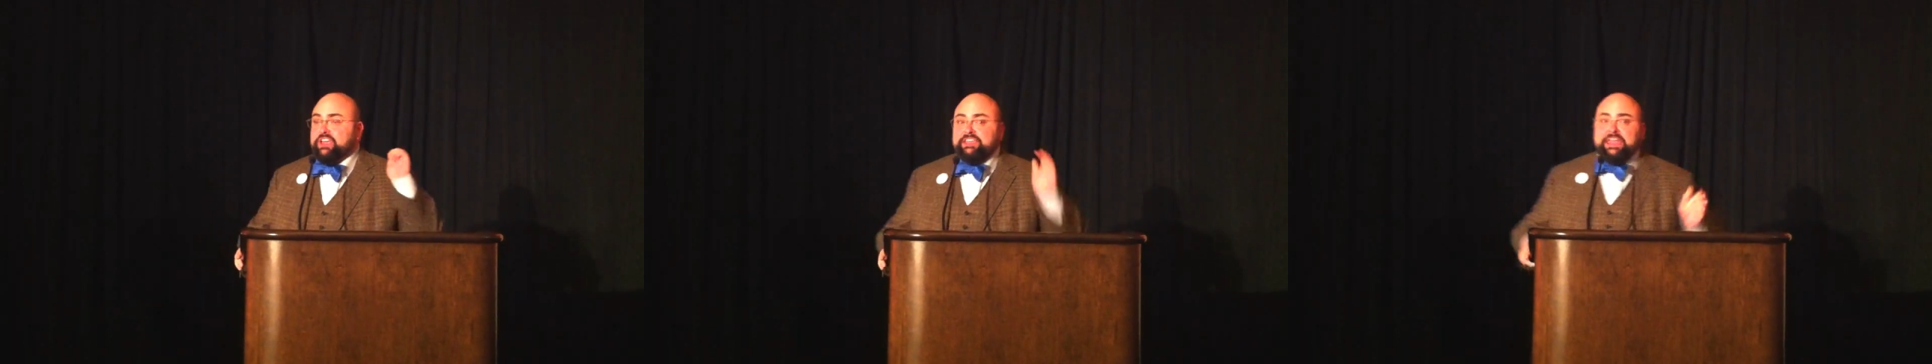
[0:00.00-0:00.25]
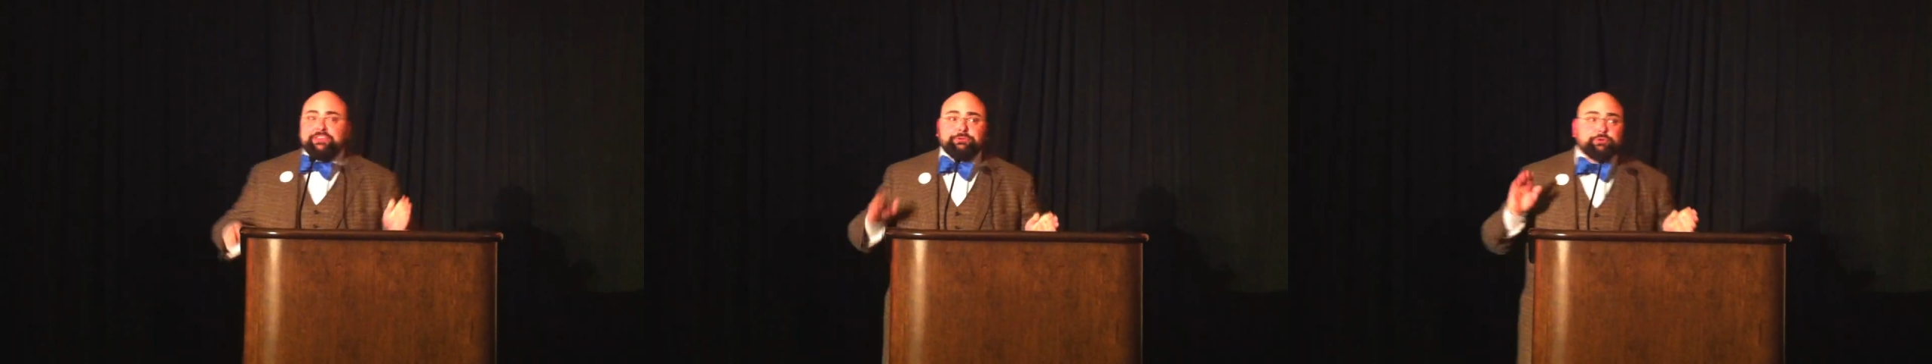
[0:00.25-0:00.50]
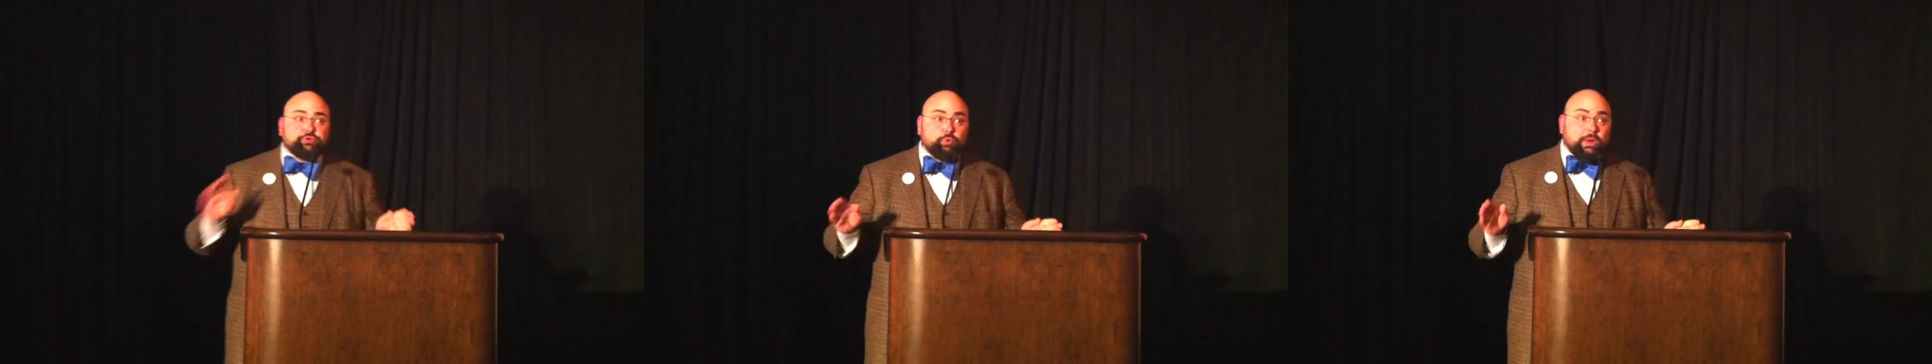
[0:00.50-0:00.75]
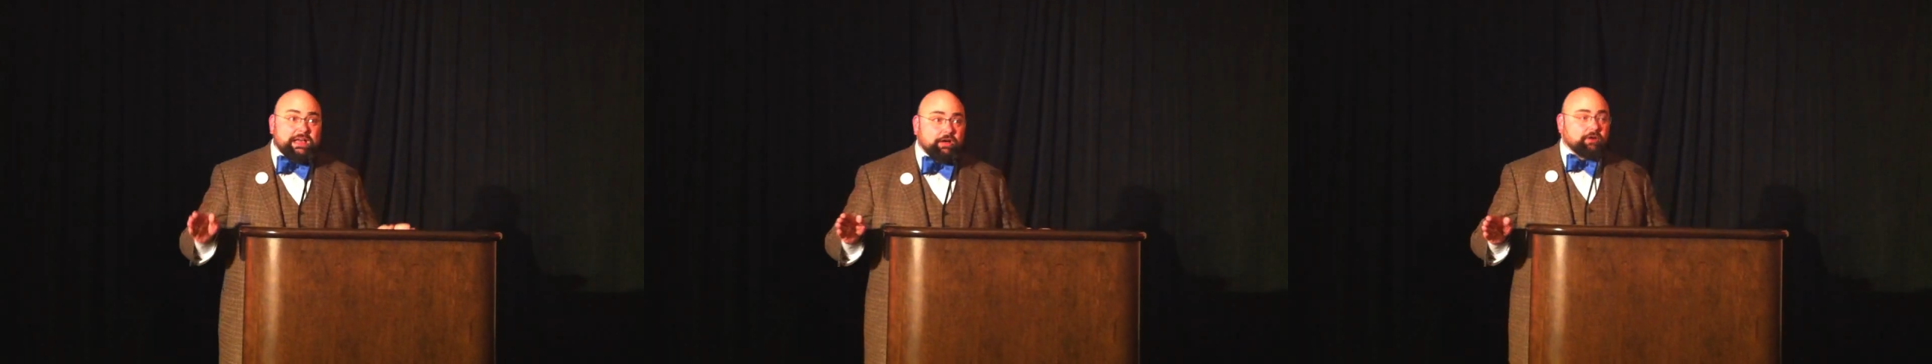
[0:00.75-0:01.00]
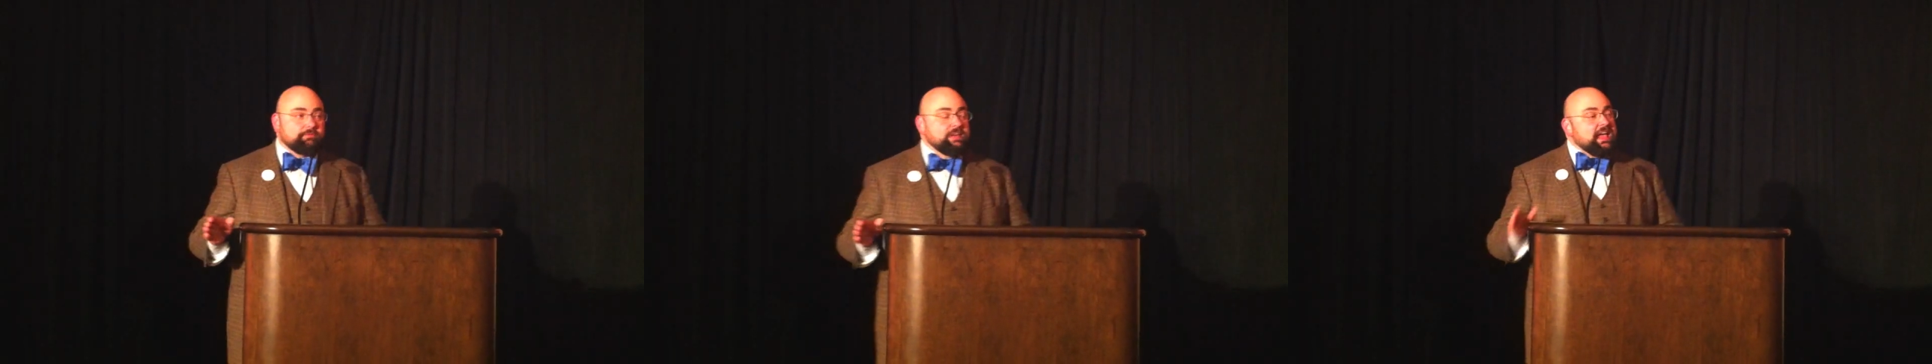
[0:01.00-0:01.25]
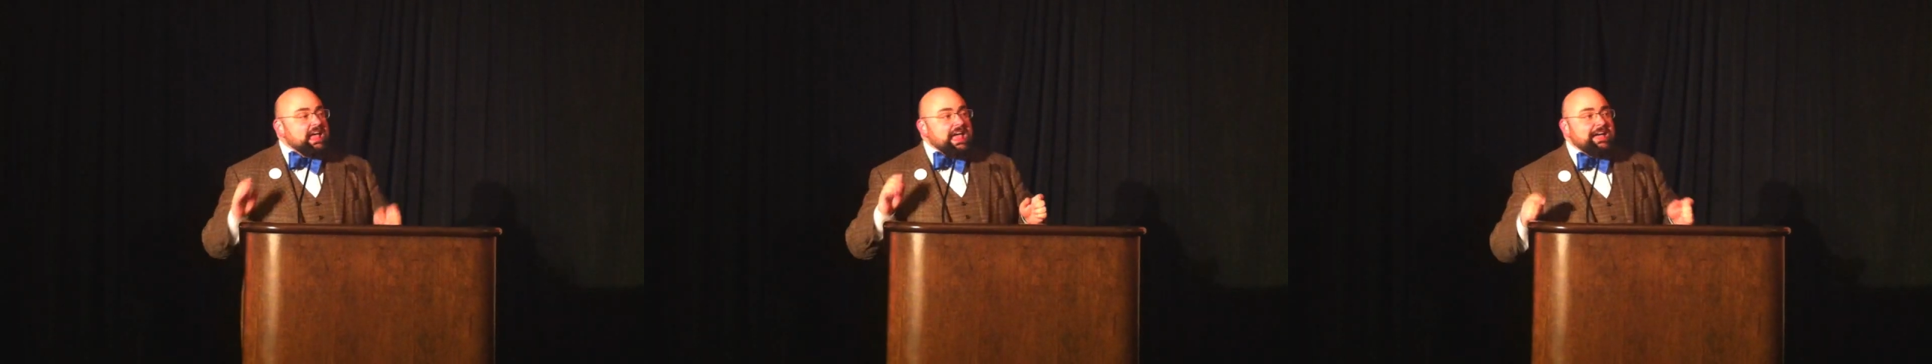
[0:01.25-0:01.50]
K through
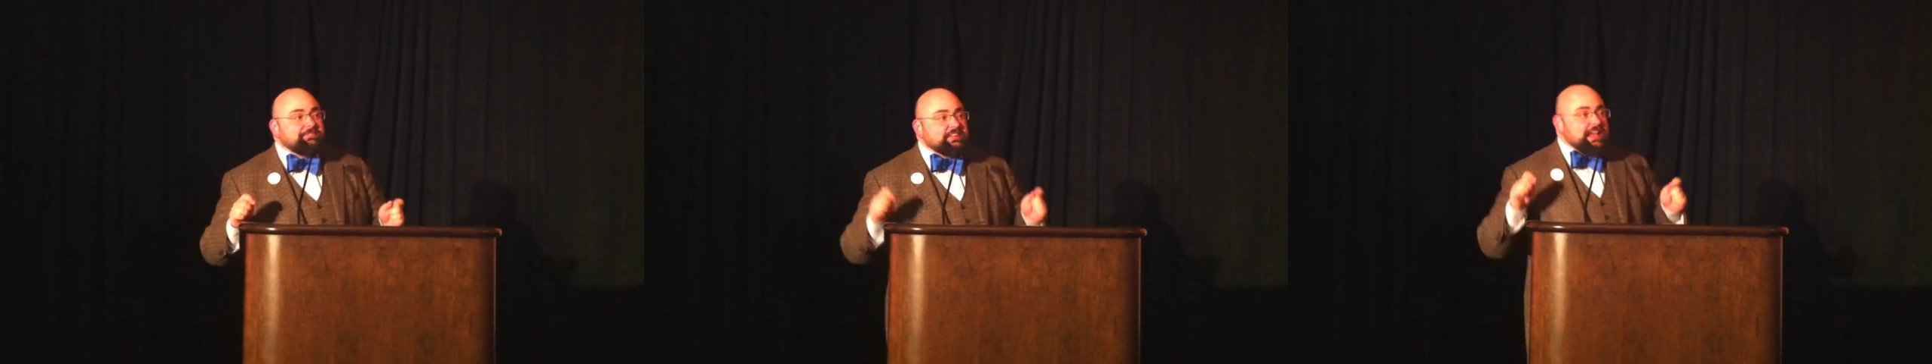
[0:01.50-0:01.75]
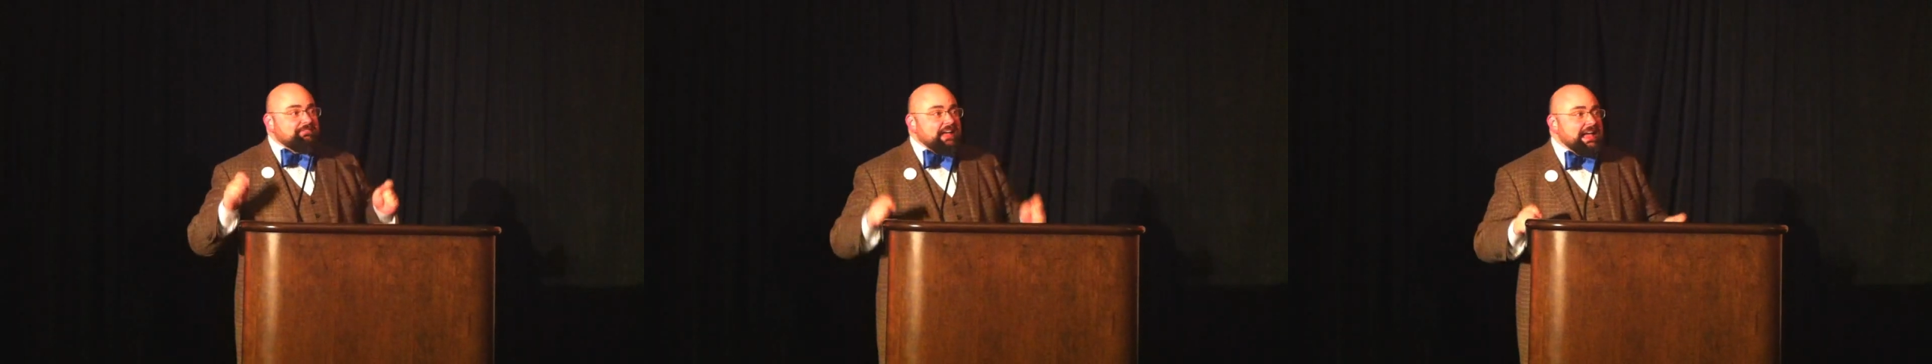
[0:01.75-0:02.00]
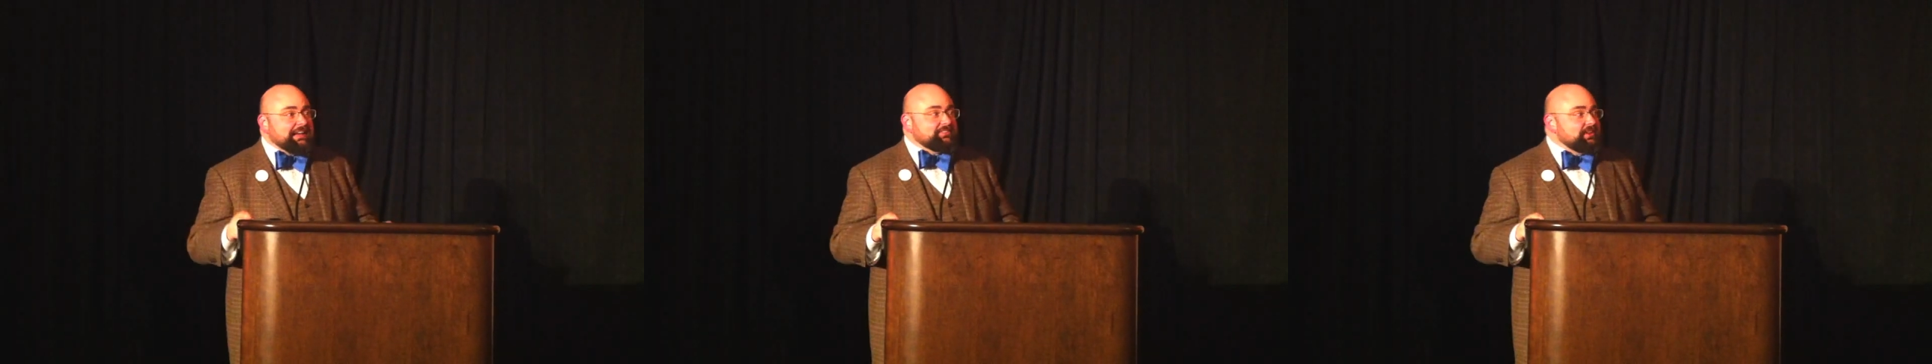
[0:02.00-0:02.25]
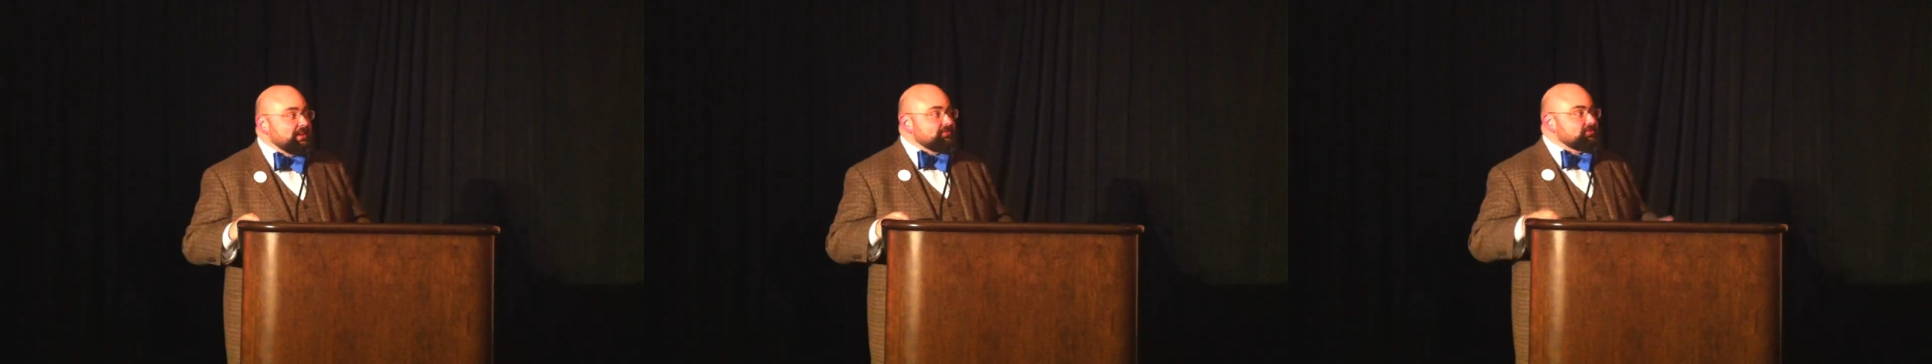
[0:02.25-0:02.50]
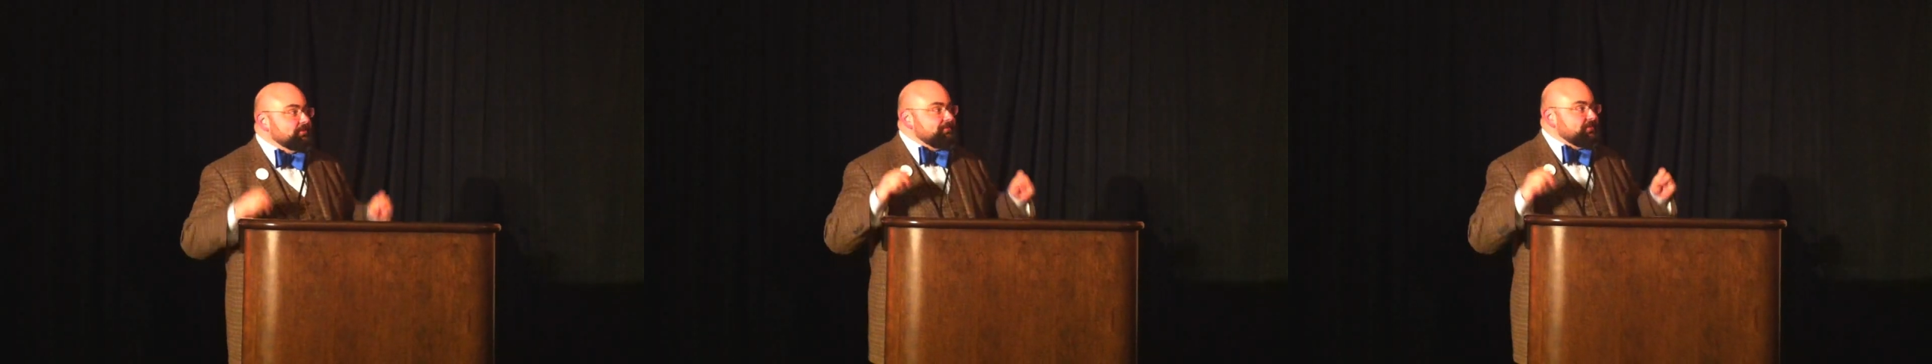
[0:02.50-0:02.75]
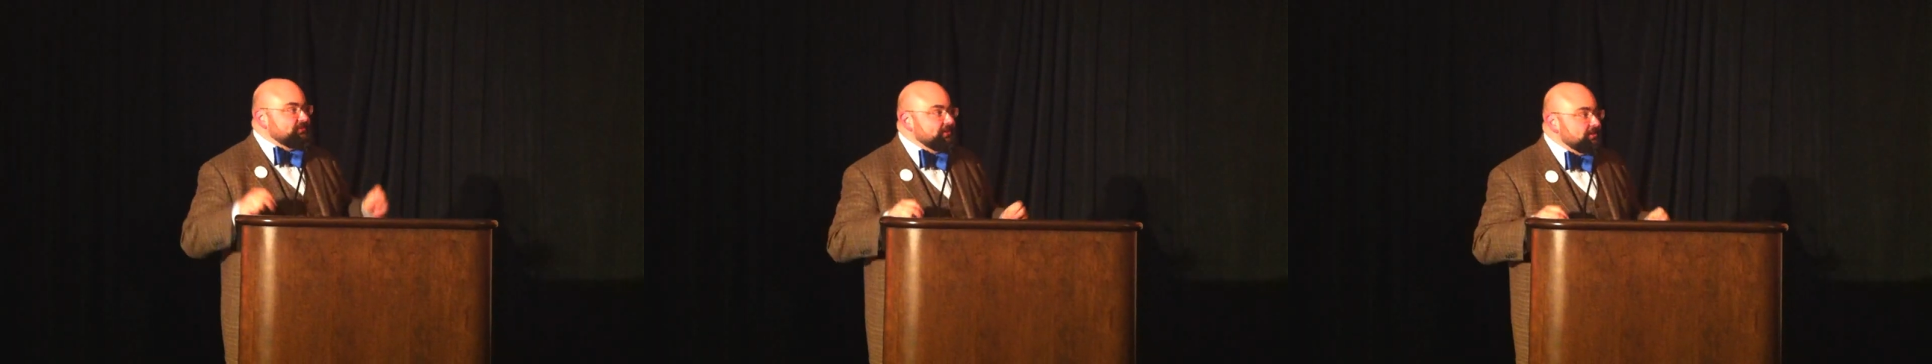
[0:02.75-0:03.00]
12, have to have access to
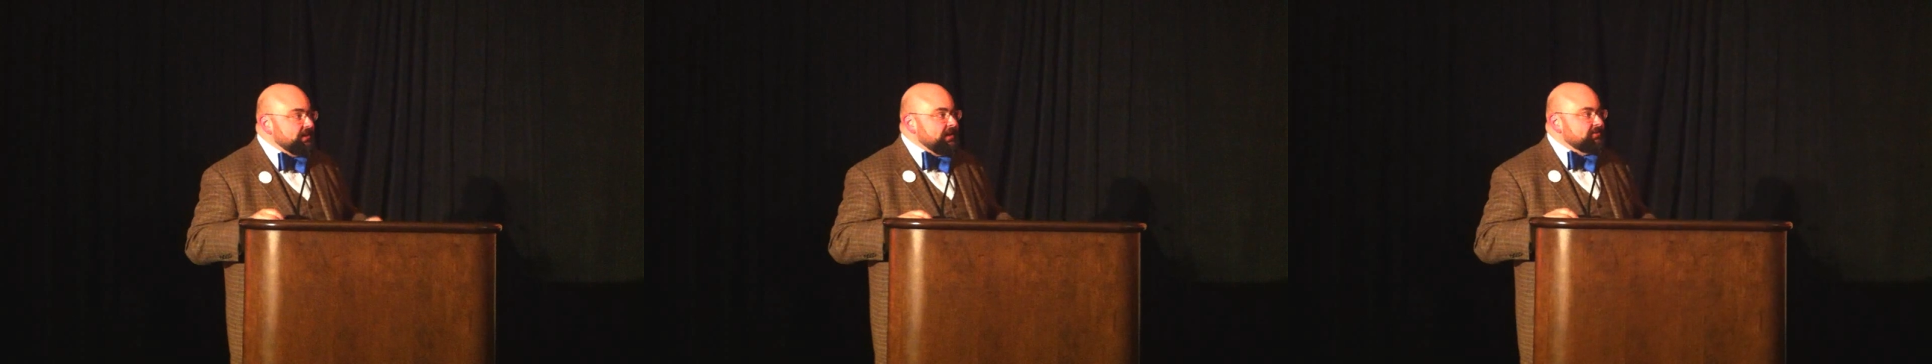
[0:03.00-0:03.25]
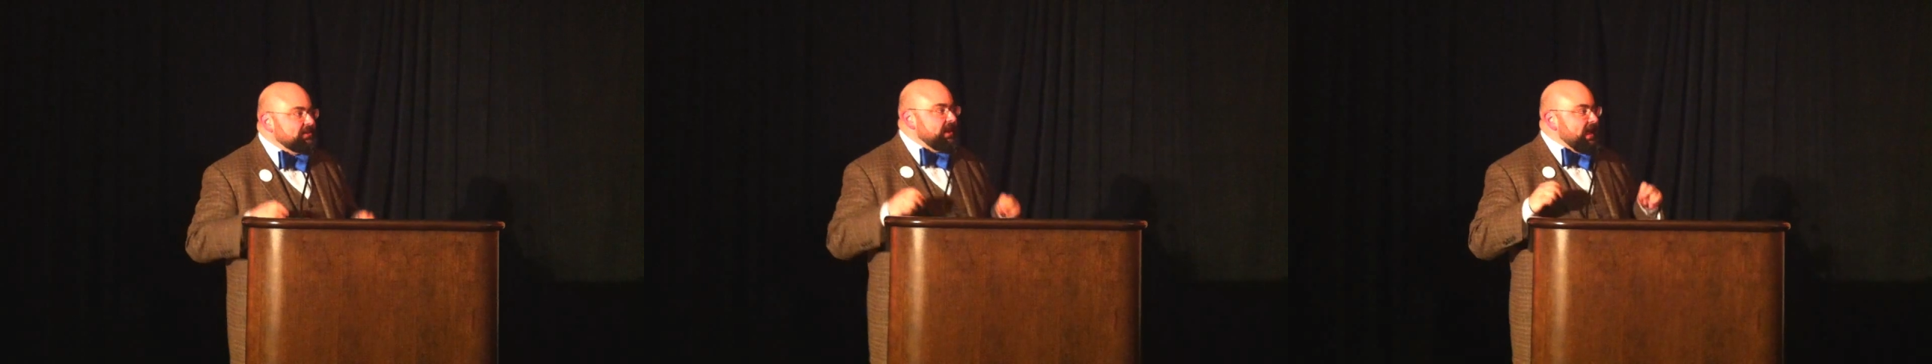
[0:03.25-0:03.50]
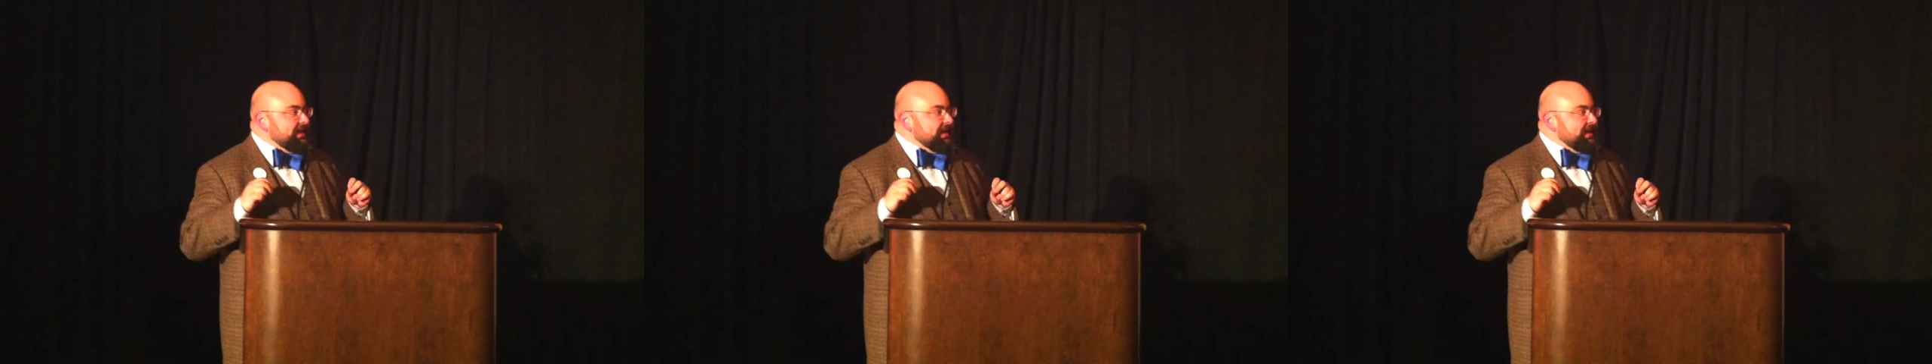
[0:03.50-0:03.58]
facilities